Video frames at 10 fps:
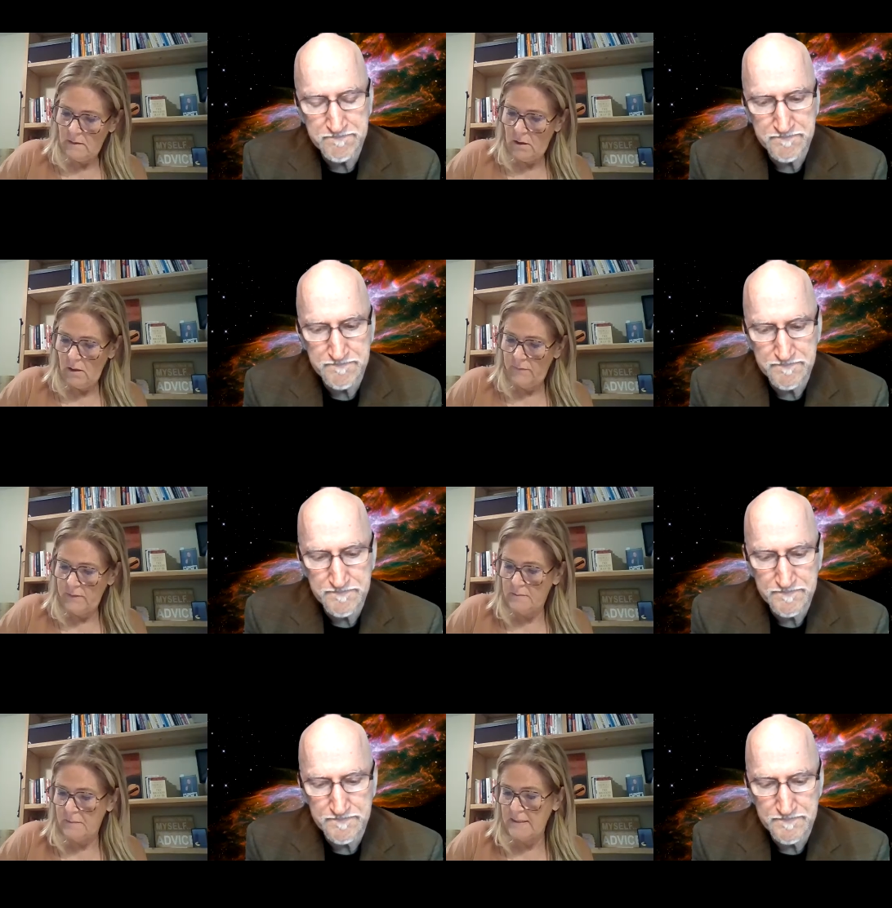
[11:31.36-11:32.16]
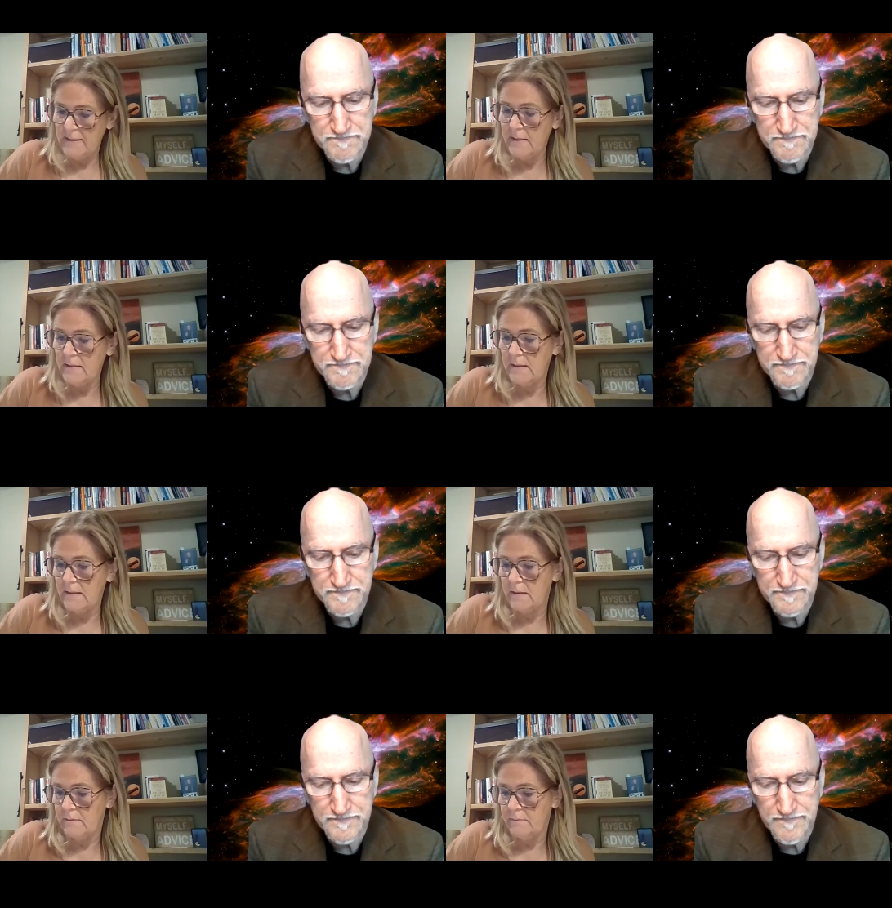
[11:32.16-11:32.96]
Speaker 1: All of us. My son is
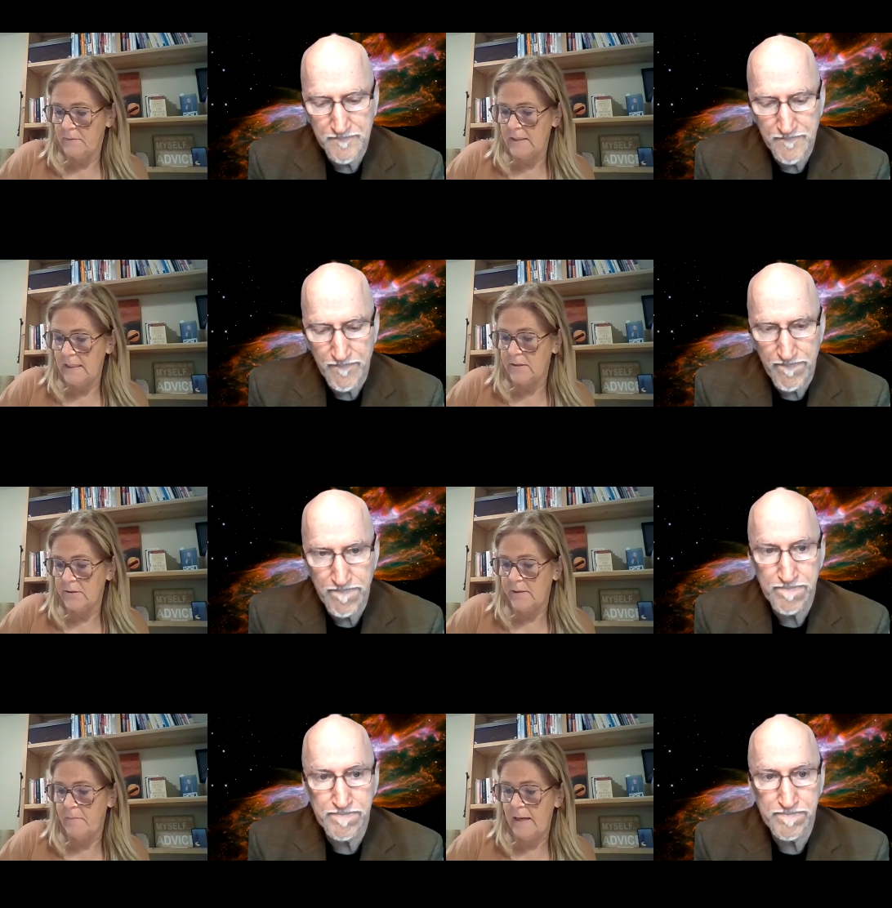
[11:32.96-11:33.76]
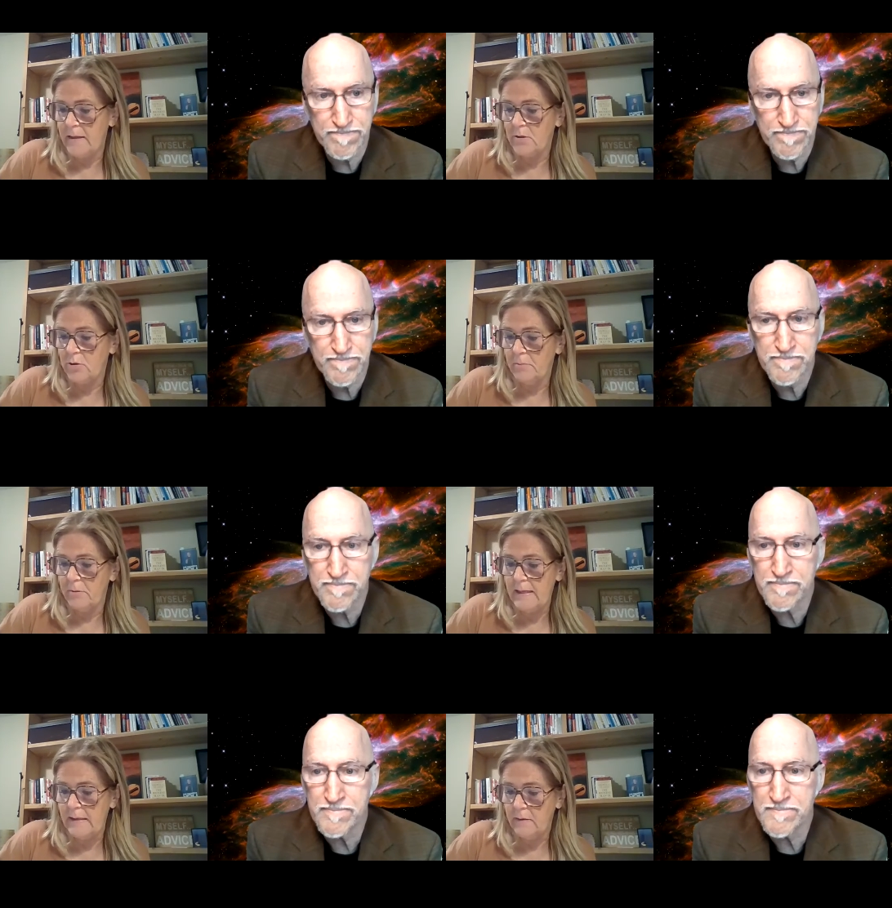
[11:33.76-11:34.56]
in a center in Manitoba
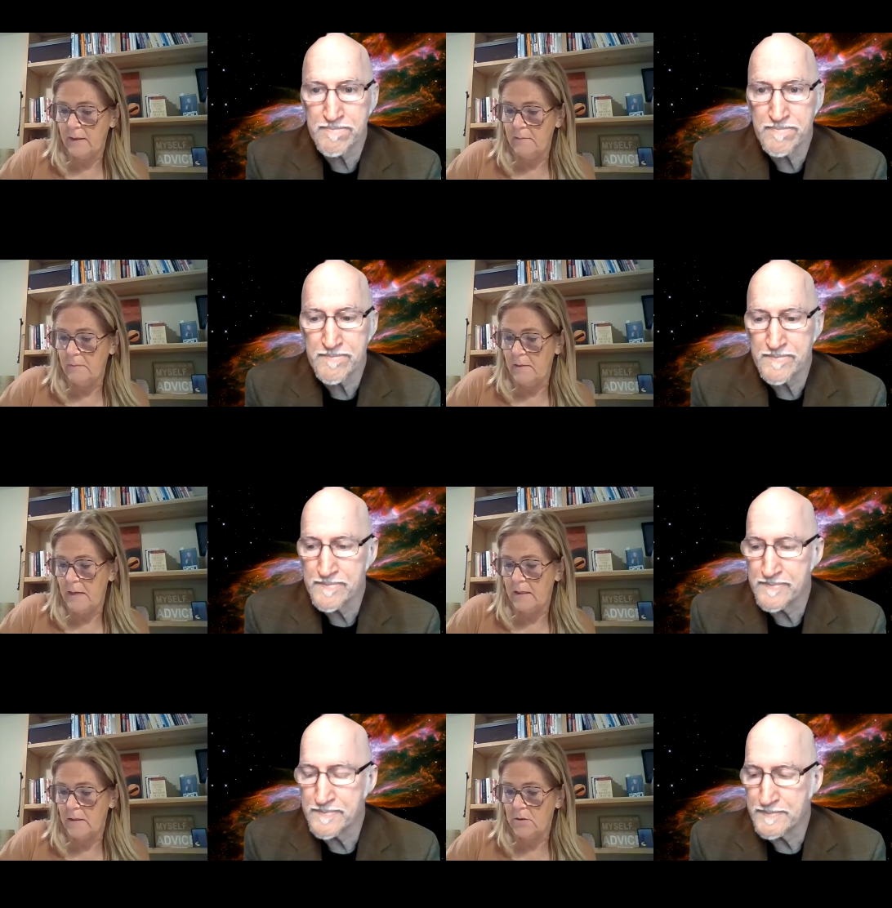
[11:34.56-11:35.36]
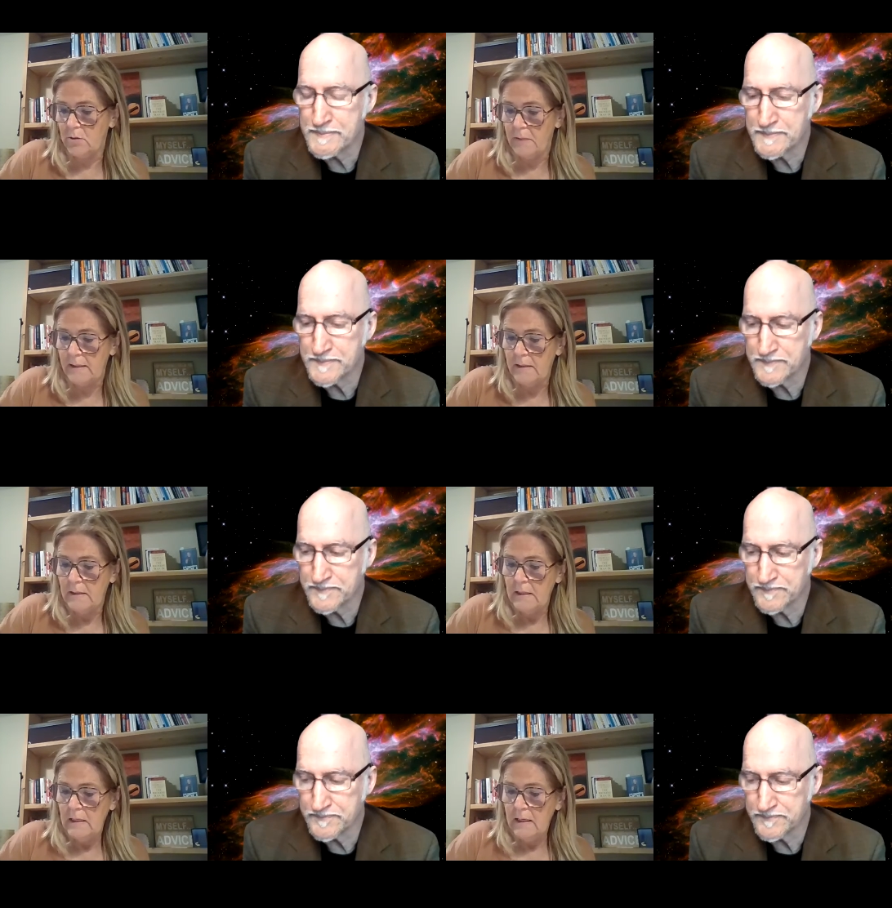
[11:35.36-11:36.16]
right now, Gimli, Manitoba.
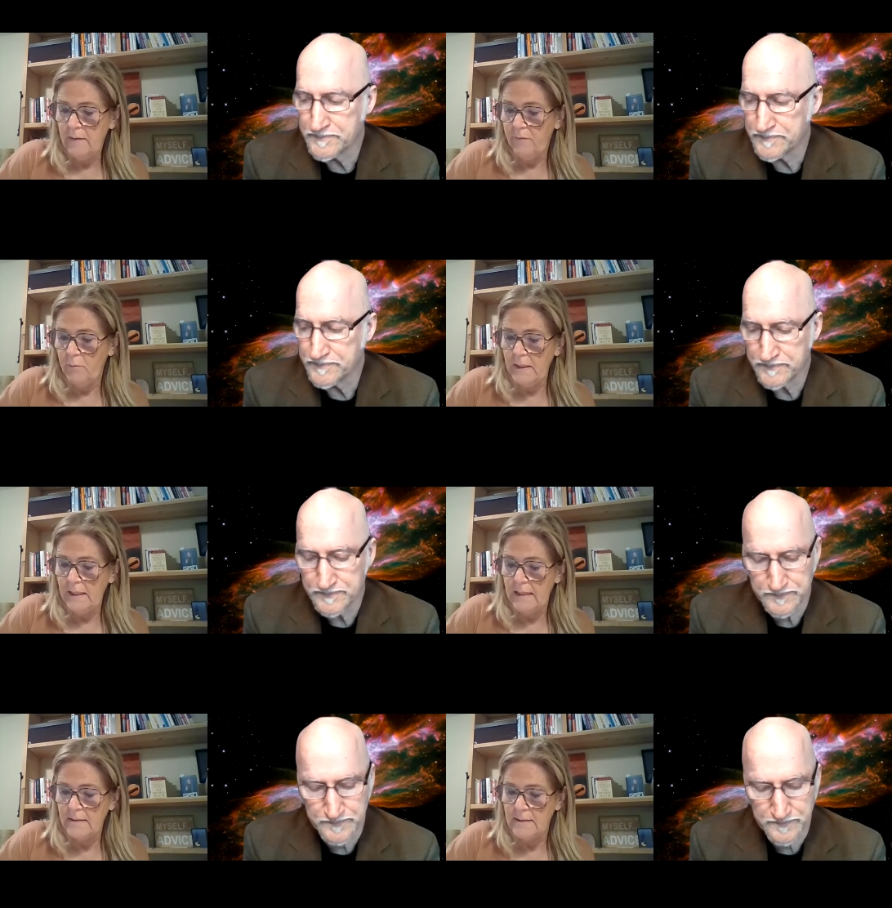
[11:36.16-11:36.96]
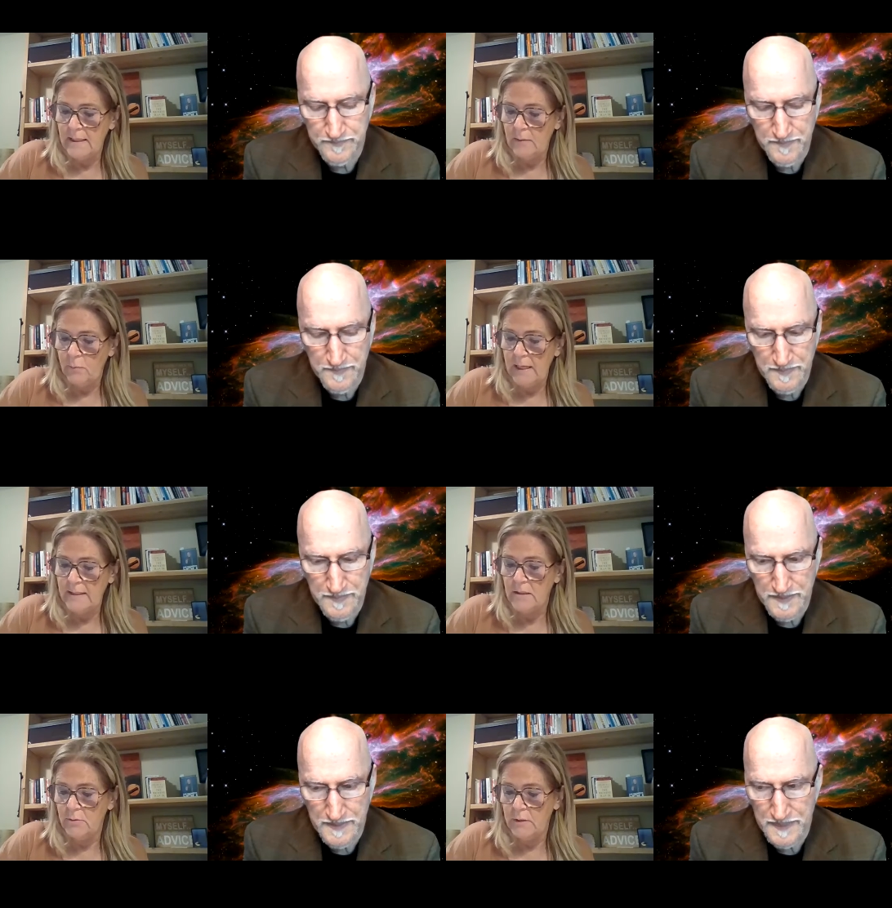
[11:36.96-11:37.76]
He phoned me last night. We had
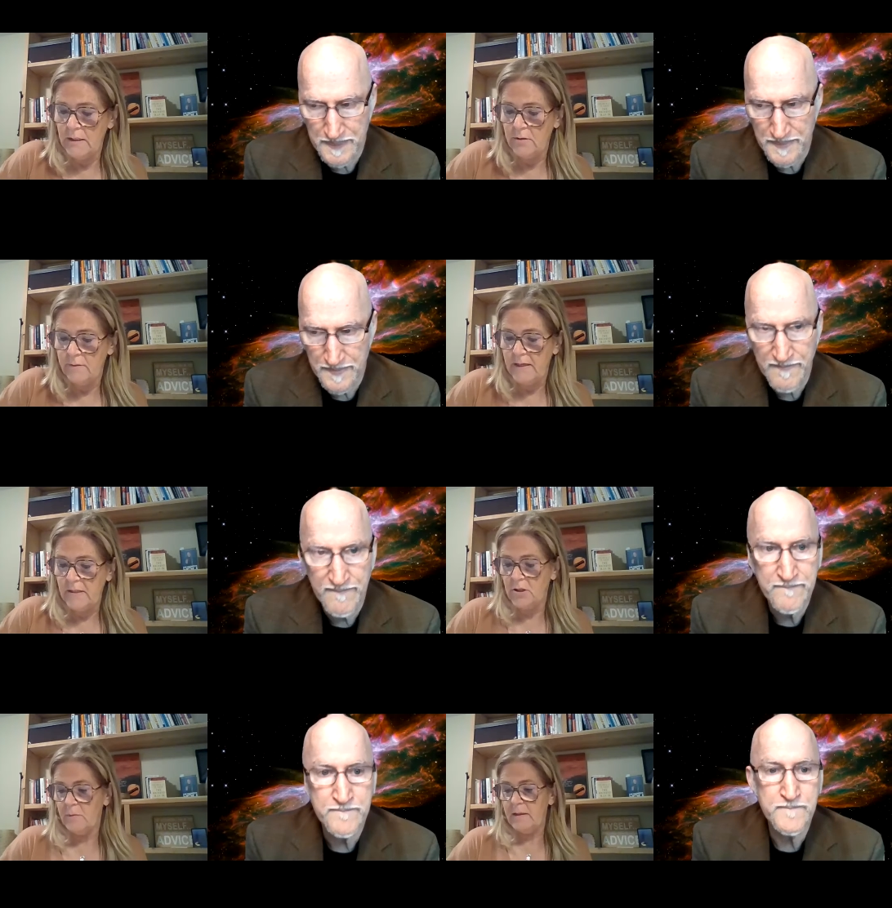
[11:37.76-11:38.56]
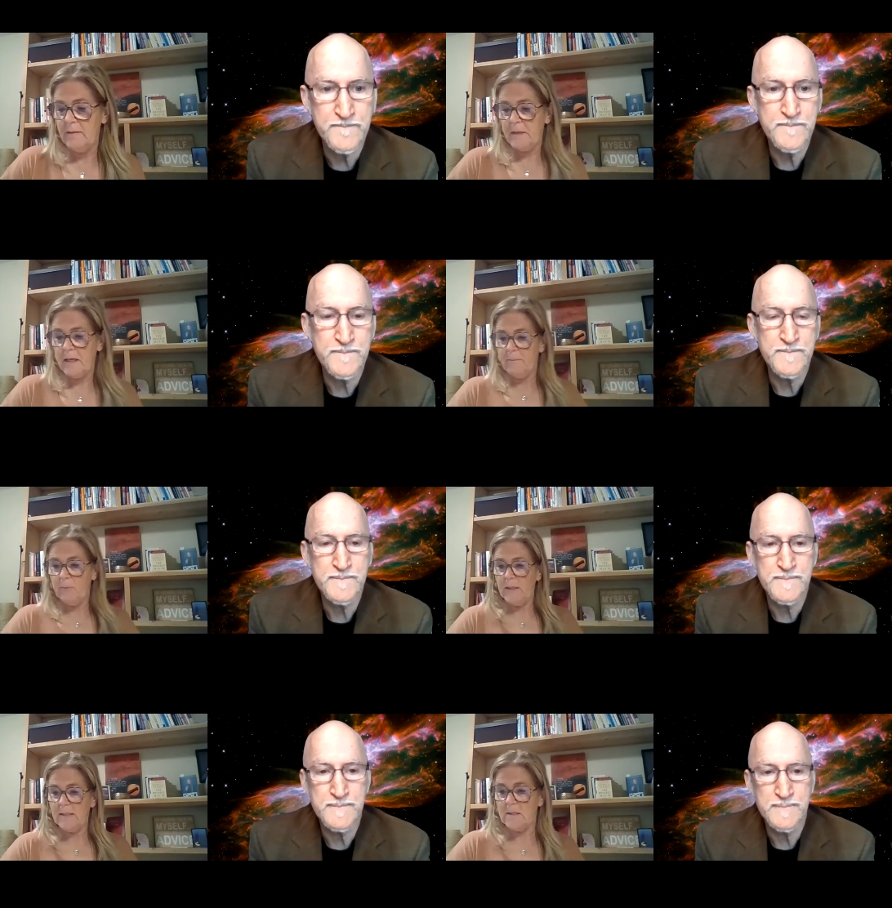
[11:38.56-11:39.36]
to do an intervention with him a
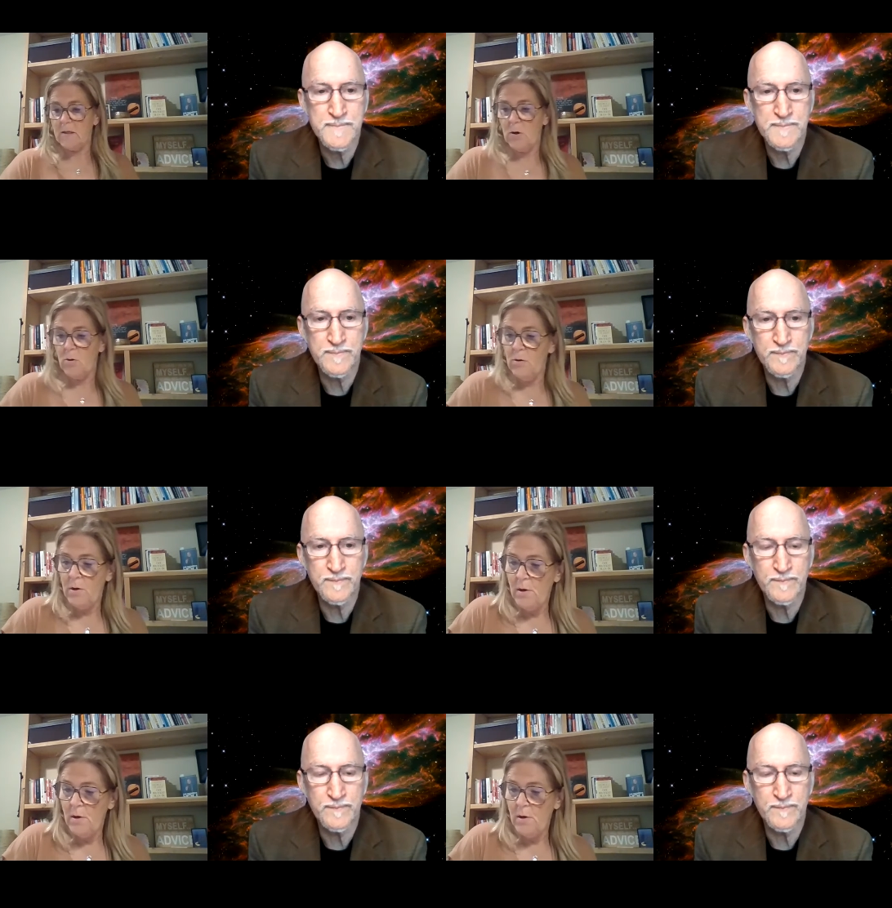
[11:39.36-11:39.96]
couple weeks ago